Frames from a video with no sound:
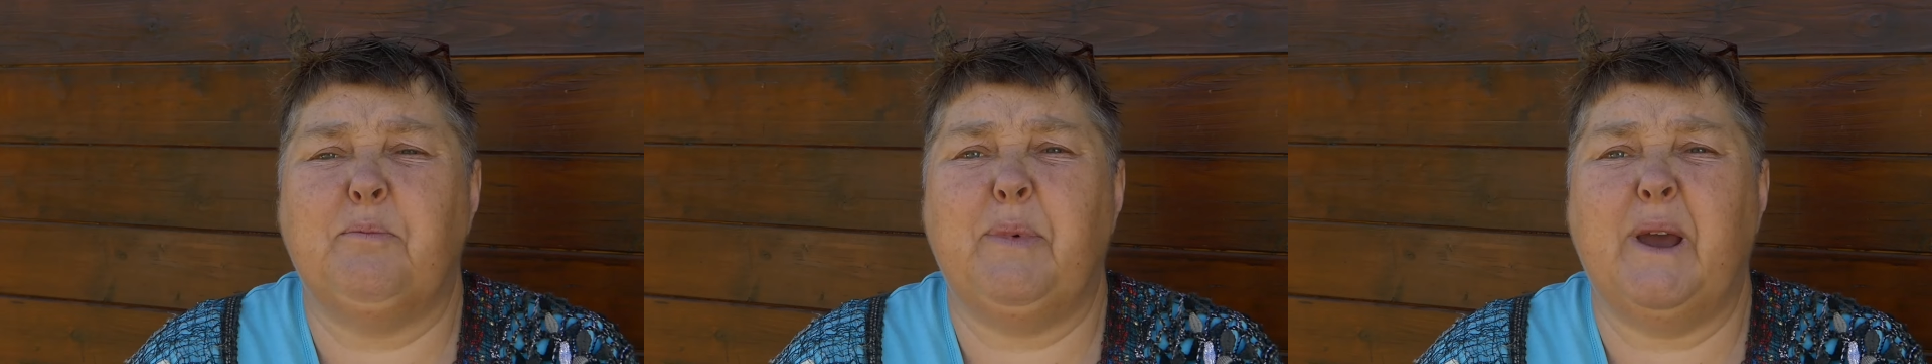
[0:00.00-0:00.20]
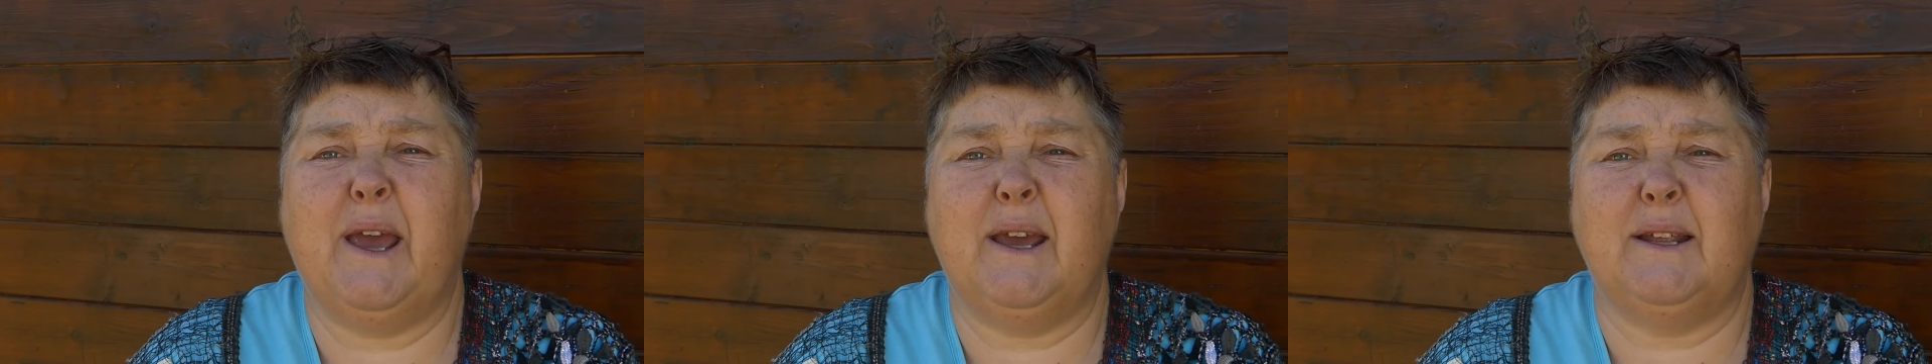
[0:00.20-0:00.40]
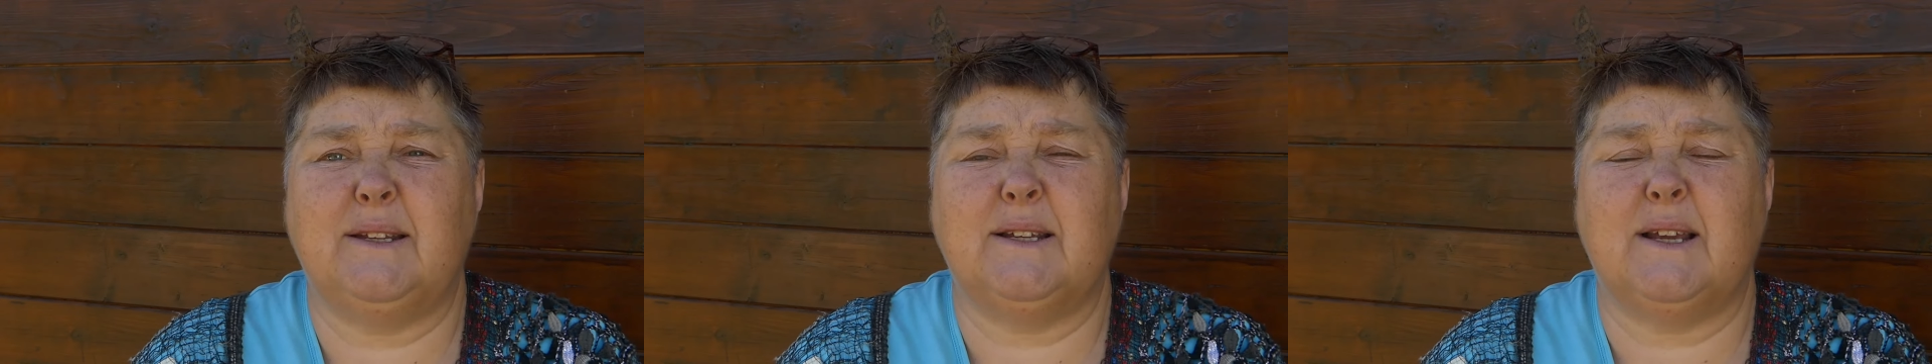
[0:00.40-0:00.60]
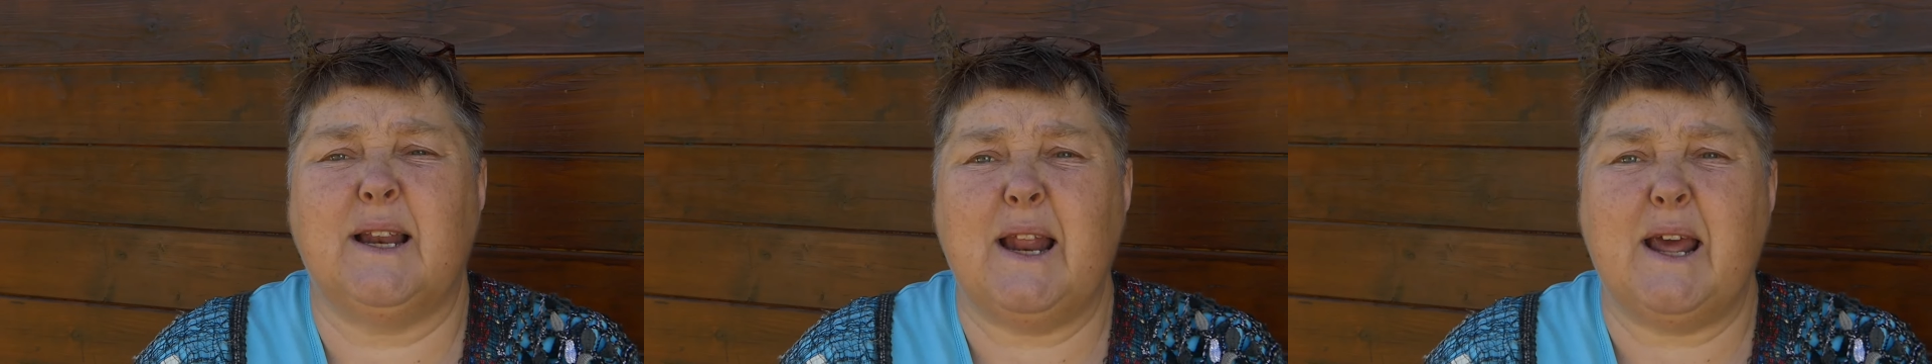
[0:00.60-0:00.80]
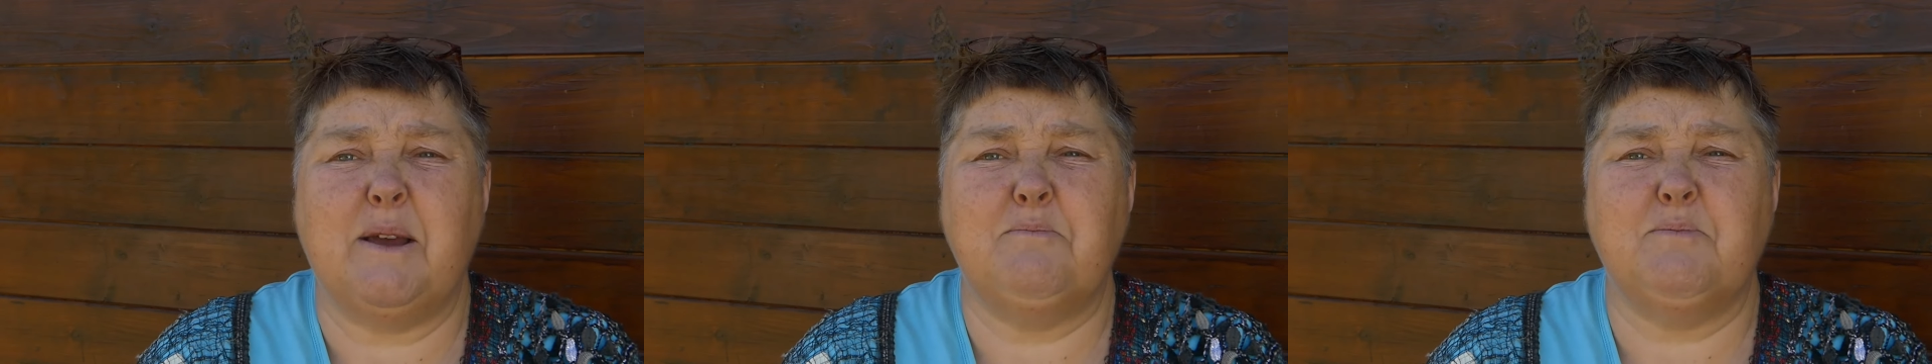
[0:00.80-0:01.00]
band
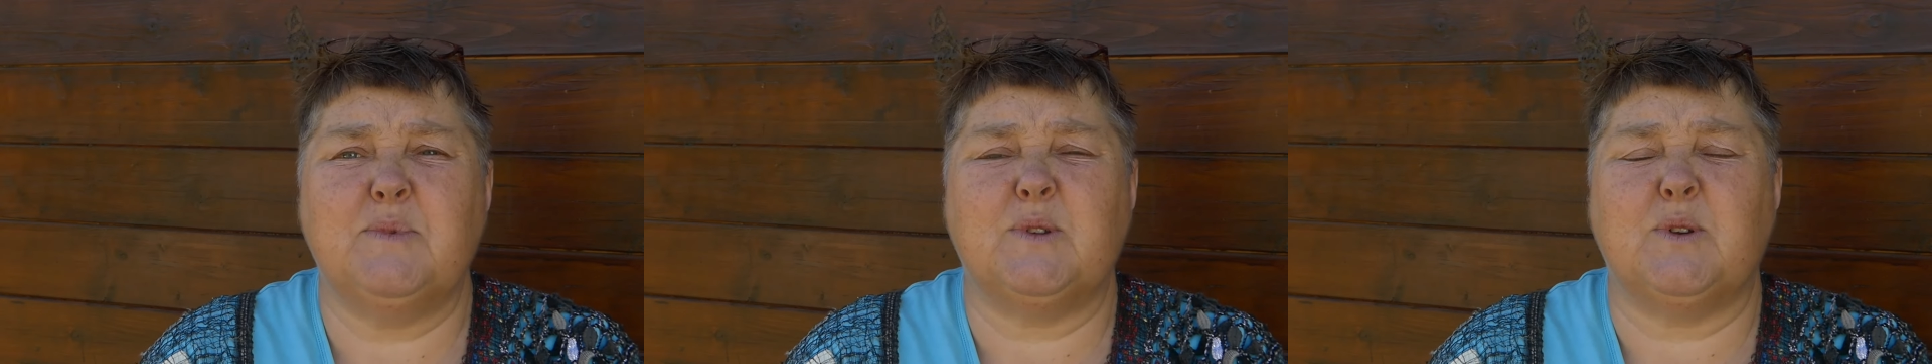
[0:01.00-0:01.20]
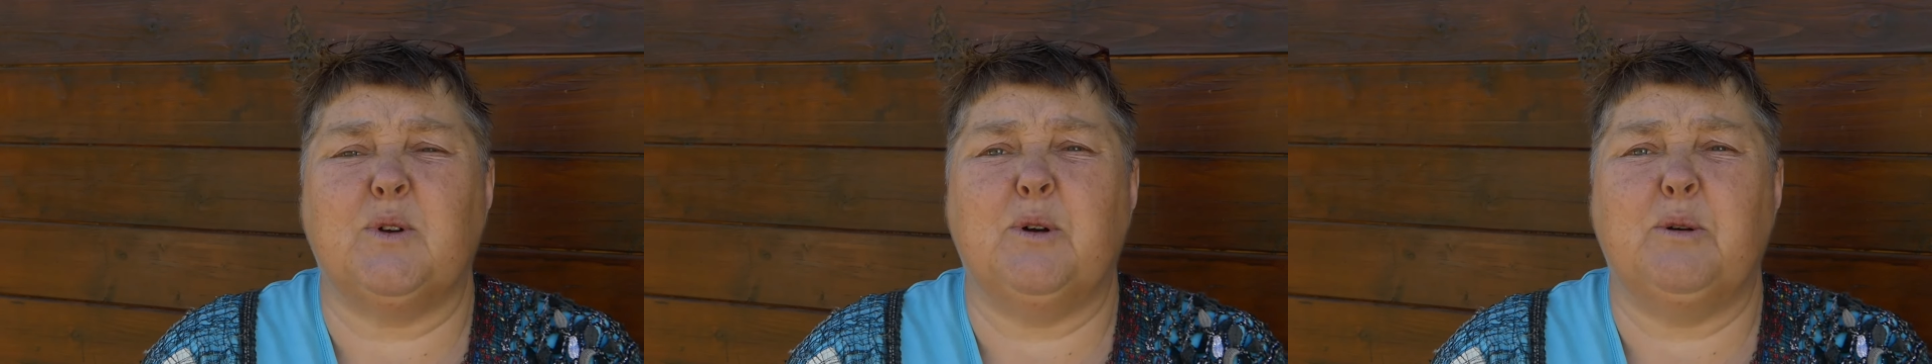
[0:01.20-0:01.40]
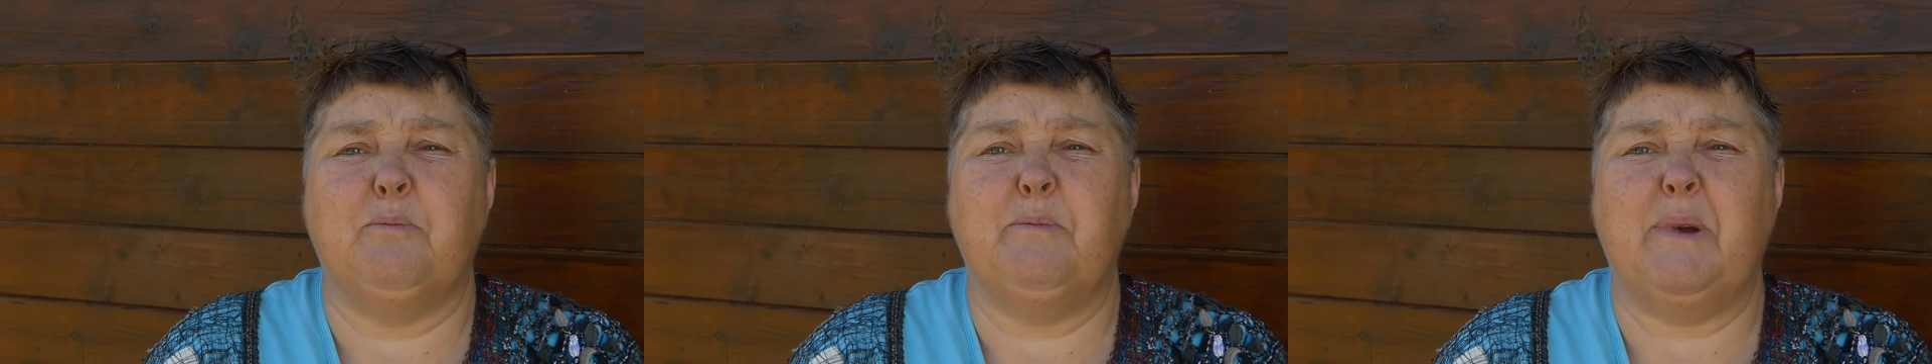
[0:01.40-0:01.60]
clamps or